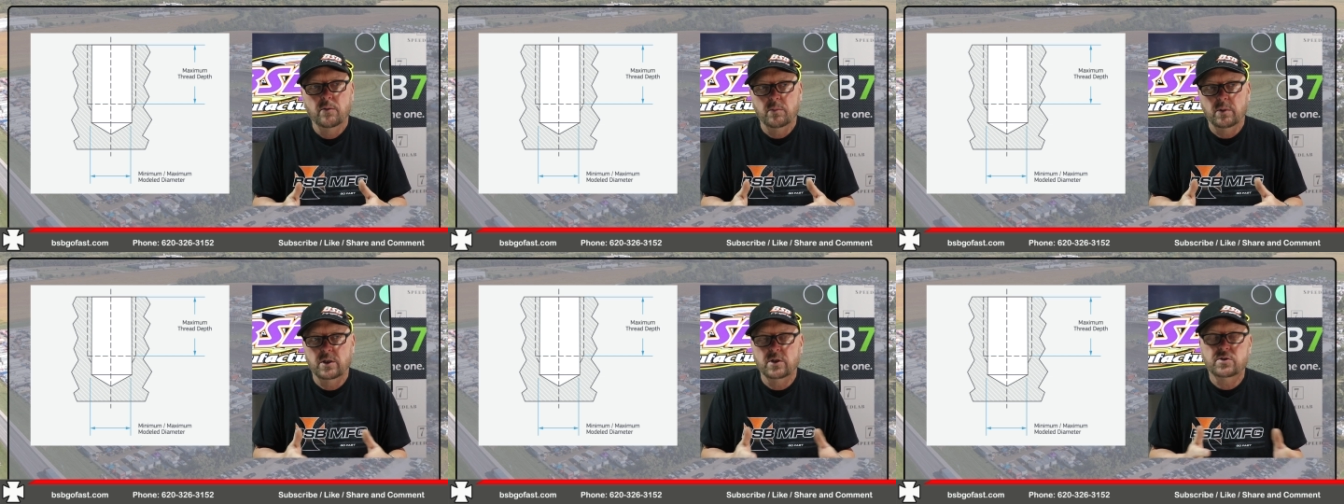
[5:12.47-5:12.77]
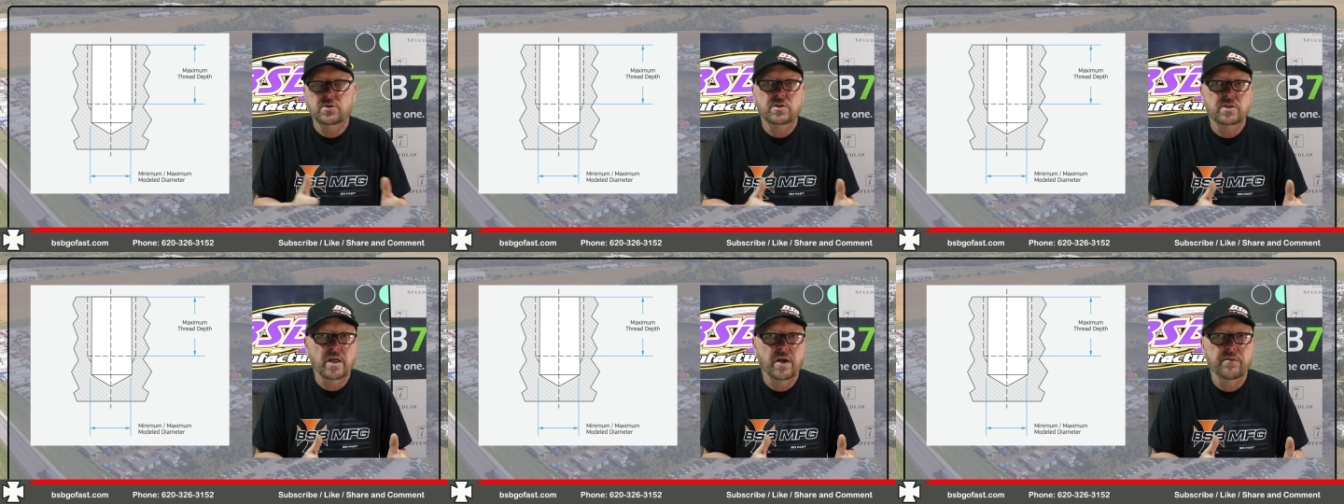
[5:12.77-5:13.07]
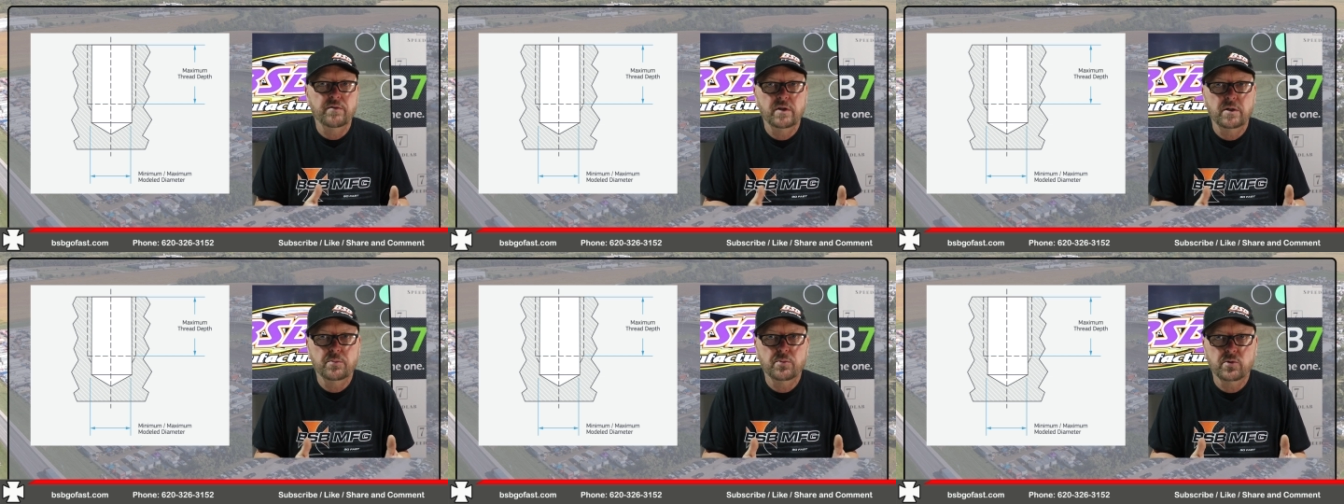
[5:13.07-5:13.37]
but it's
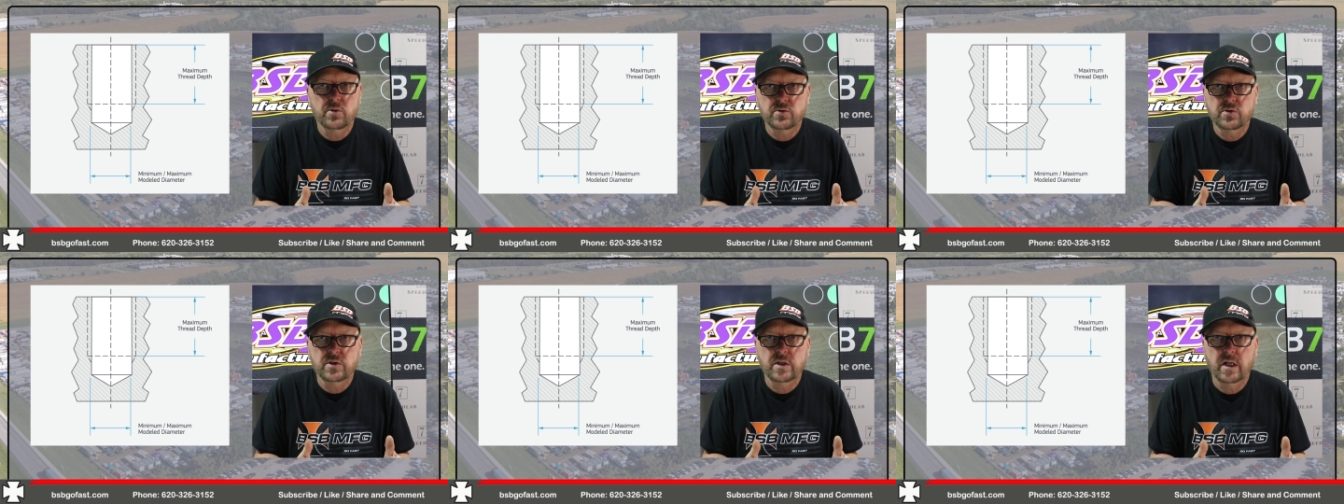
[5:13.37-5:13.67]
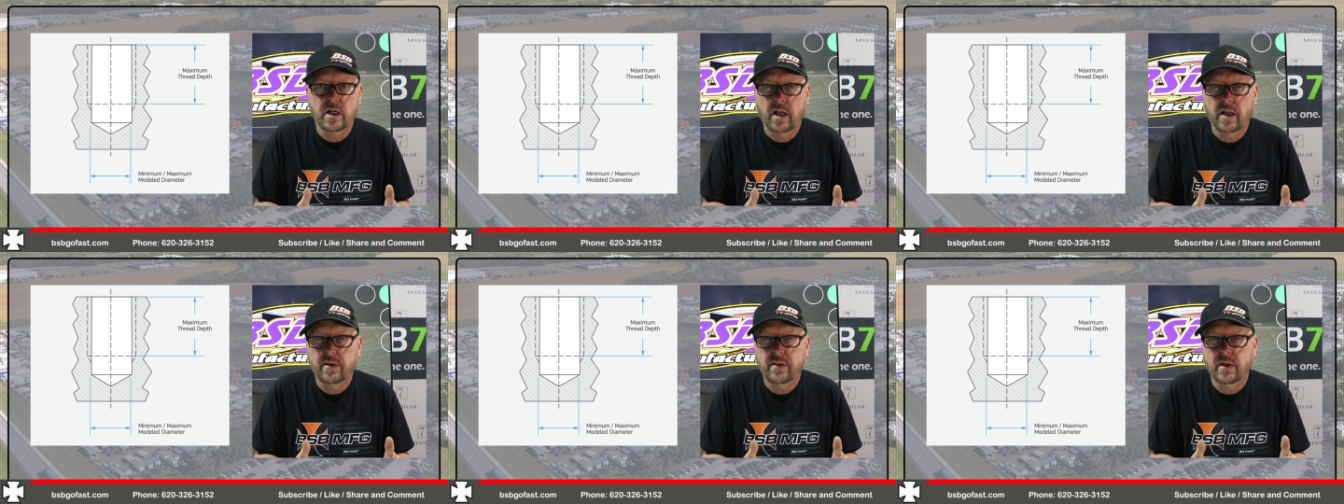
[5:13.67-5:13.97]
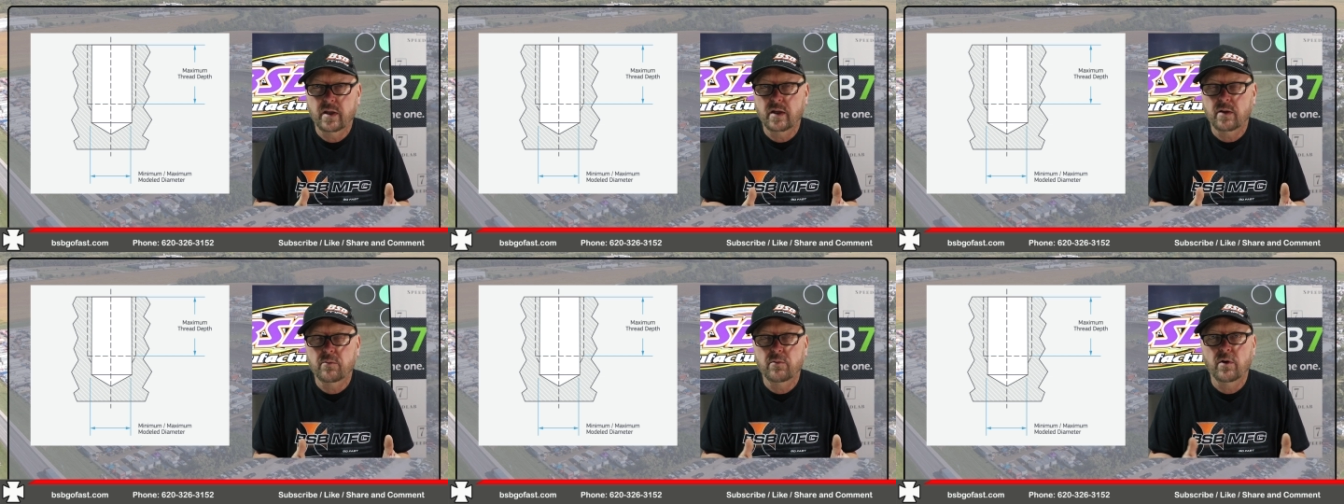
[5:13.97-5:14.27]
70%, I
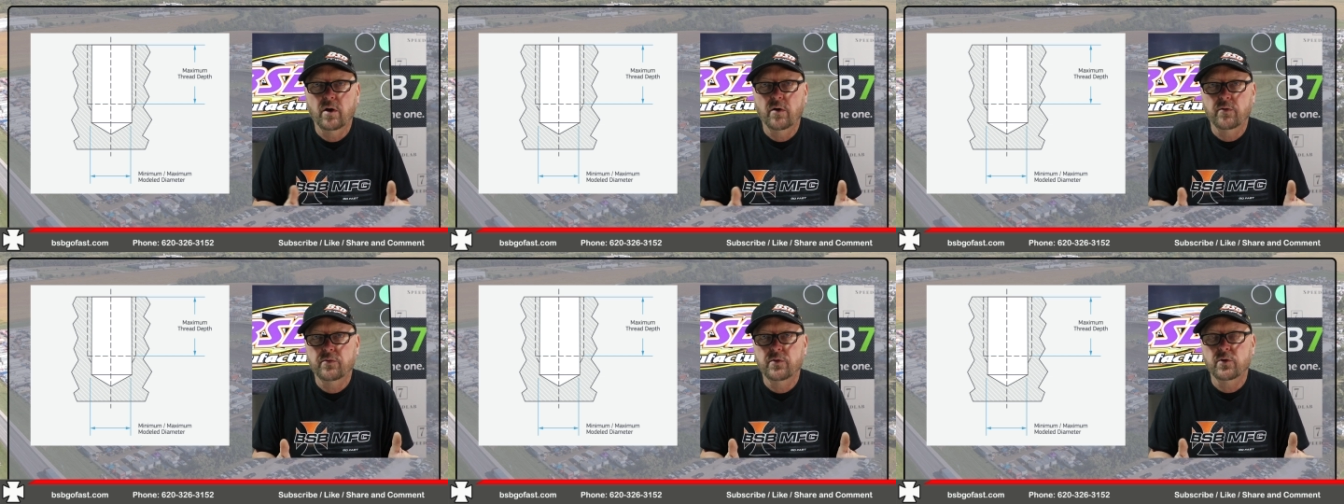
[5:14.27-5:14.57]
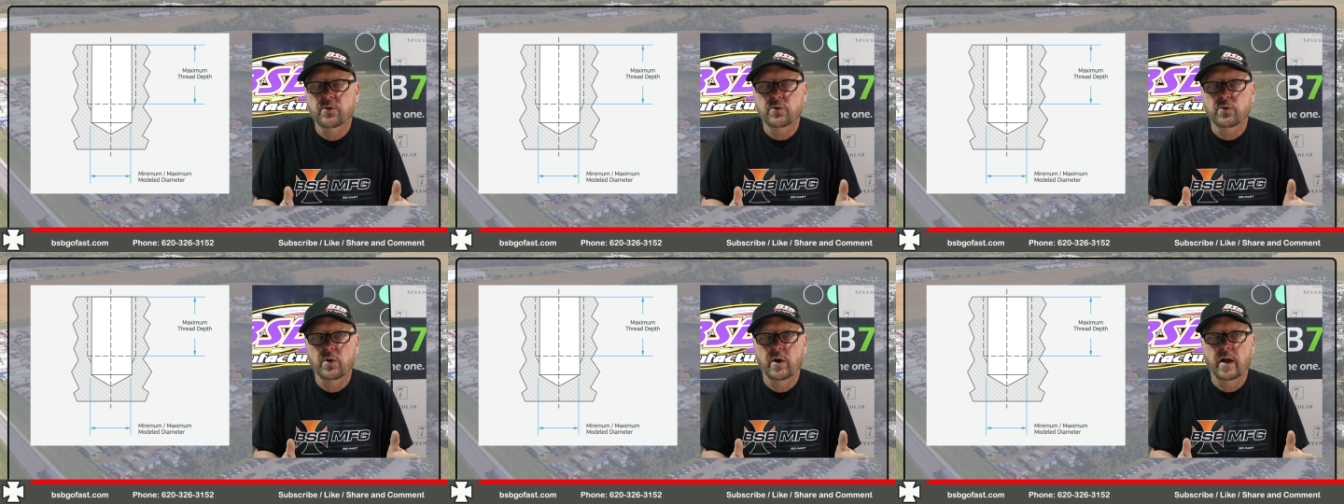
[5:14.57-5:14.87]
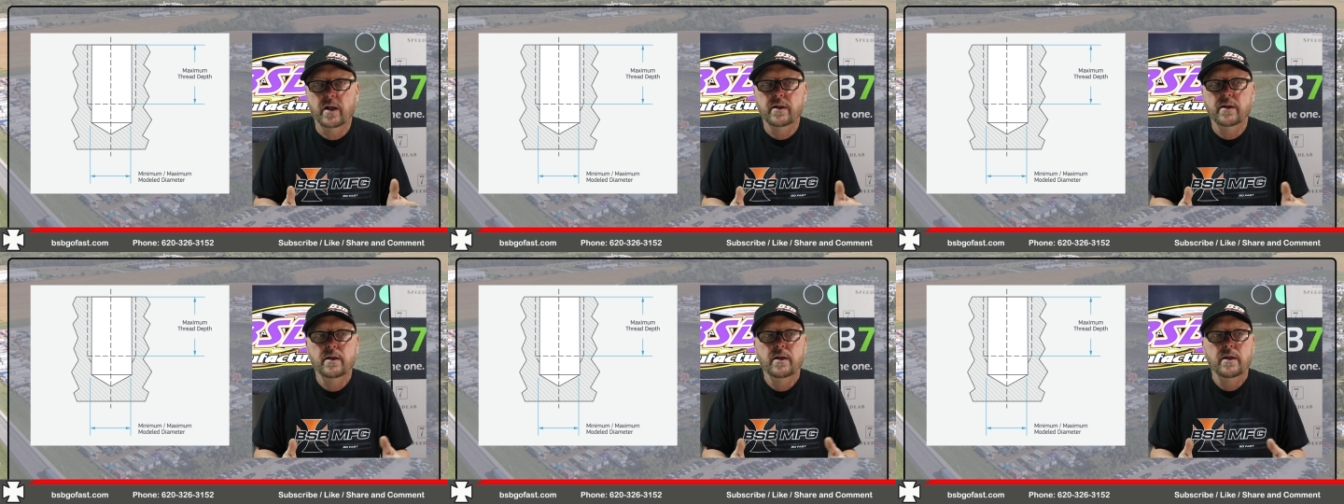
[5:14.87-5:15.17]
think, of the
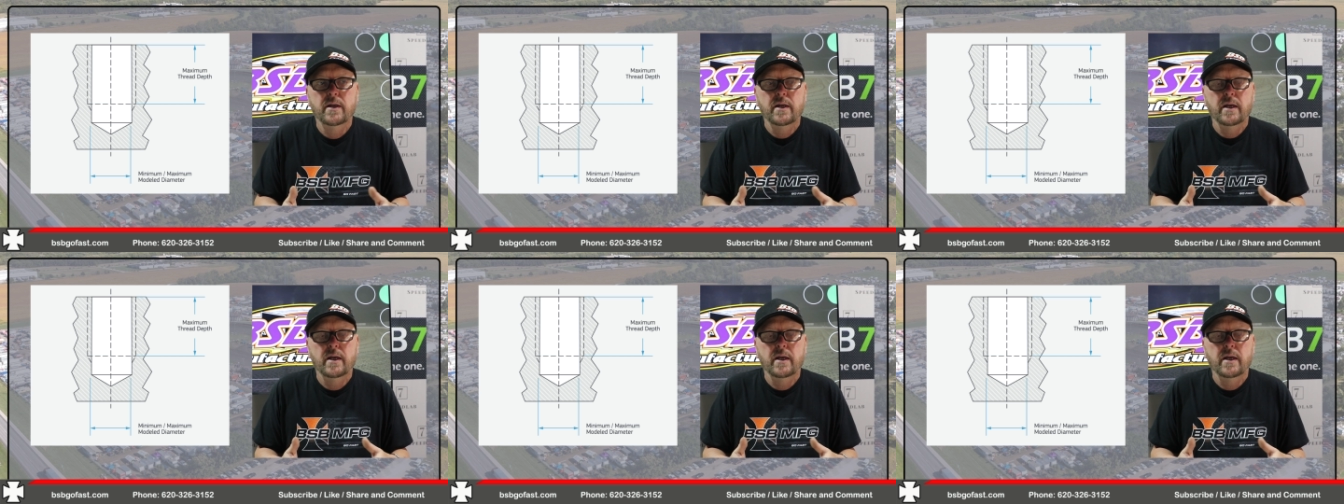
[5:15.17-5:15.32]
thread.